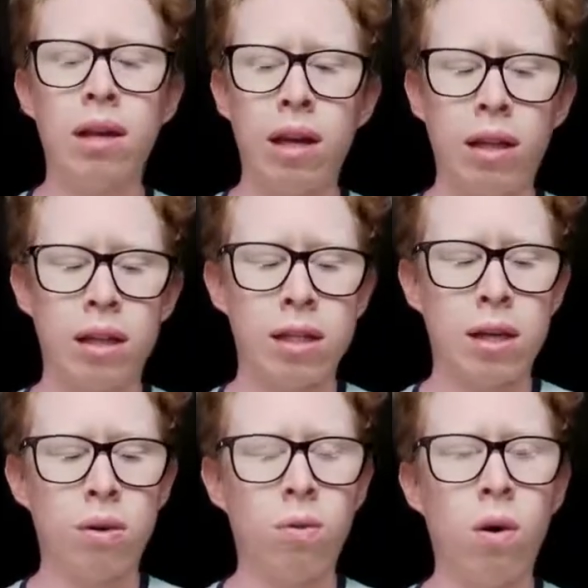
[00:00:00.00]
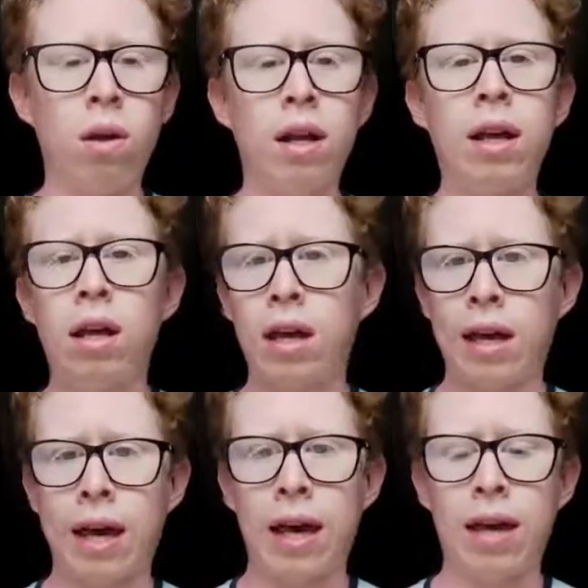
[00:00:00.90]
In the second one, a
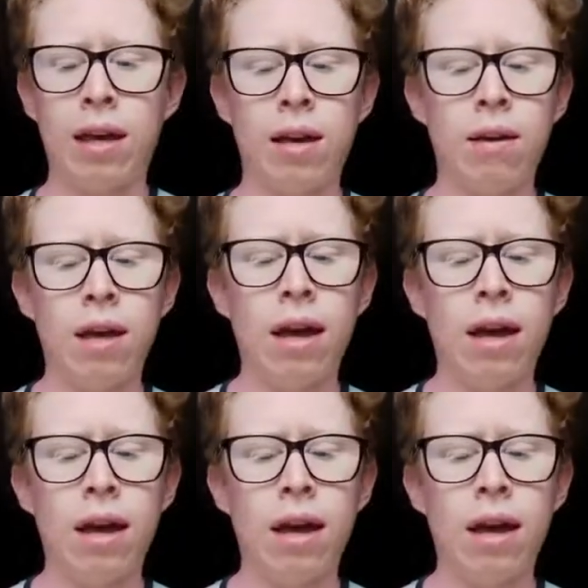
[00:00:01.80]
cake.